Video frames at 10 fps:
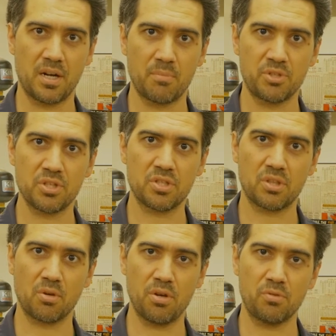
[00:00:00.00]
I'm
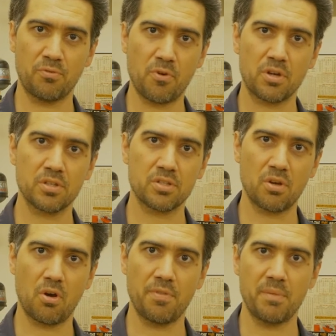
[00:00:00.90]
just going to focus
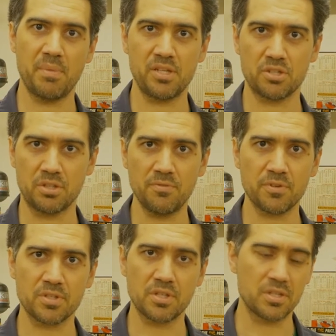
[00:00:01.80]
on the major
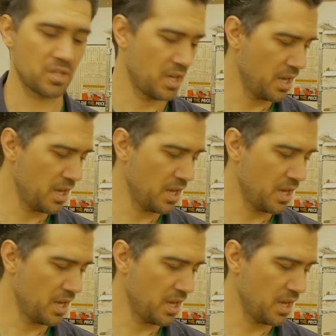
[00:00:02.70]
differences,